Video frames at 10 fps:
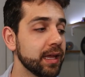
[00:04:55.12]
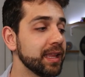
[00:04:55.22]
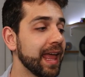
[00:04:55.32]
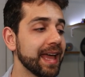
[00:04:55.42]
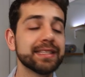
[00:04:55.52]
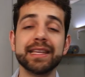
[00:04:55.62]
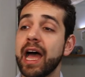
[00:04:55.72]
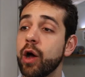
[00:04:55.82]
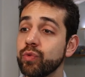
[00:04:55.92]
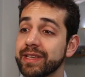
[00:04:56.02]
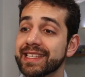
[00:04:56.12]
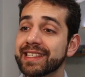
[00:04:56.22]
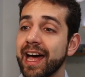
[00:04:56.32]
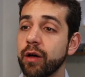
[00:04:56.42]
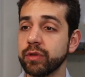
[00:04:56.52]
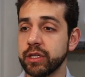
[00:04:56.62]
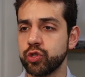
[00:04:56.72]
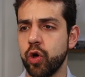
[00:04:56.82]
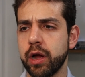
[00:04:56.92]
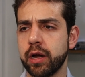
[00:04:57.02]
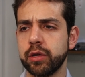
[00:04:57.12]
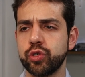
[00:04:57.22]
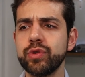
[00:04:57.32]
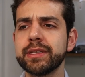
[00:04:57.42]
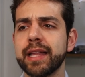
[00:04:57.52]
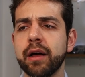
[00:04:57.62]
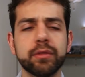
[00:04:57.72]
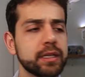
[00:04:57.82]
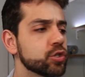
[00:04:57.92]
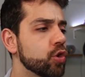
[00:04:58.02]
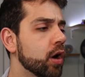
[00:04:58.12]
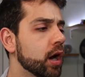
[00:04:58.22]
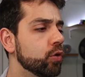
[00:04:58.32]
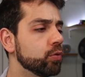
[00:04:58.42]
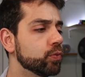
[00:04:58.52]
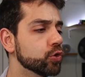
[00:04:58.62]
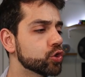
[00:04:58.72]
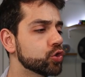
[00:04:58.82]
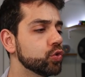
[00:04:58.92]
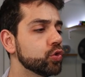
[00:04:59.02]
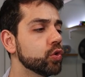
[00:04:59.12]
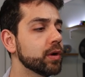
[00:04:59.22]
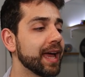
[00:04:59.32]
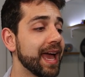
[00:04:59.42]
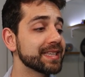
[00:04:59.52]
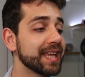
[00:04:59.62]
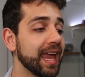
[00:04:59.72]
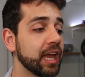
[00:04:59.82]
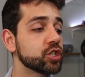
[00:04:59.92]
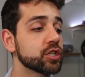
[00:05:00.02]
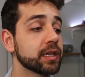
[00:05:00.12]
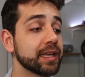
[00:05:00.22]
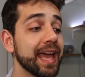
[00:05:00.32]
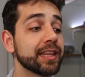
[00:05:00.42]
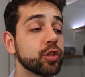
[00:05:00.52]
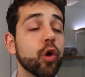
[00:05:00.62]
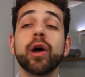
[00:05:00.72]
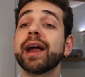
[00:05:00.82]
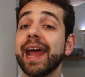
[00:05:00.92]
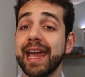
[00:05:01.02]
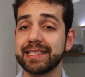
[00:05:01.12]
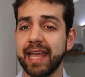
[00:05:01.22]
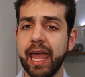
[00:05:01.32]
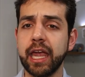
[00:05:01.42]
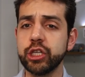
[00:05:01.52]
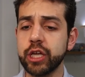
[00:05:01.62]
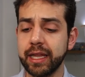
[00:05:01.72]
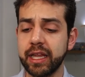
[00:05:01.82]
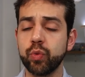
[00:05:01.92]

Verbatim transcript: In the end, I will install this Docker. To install this Docker, I will put sudo sh get docker sh, and